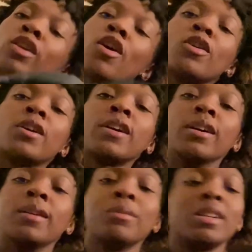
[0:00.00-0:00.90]
all
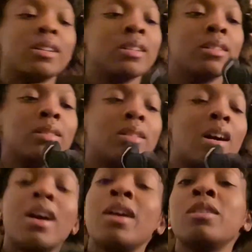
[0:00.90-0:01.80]
good because
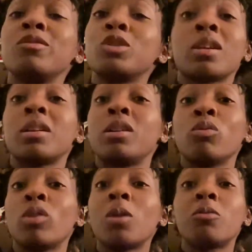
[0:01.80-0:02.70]
I ain't even trying to get
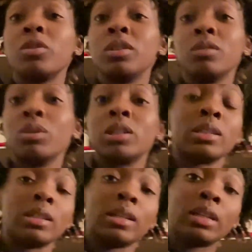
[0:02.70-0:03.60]
robbed for these
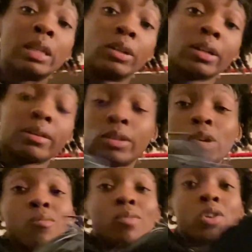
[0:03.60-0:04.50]
bitches either.
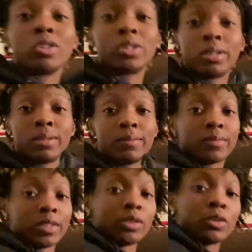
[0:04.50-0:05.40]
No bullshit.
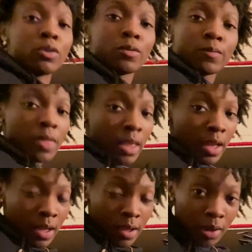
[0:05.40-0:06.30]
So
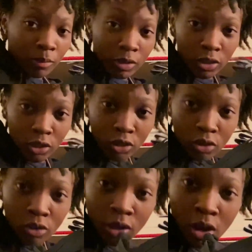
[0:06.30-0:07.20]
I'm gonna just
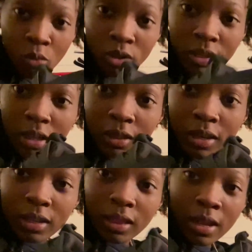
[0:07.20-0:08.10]
show y'all what they
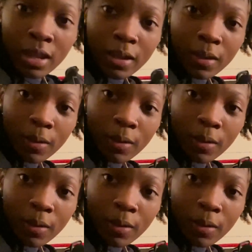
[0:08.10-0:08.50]
look like.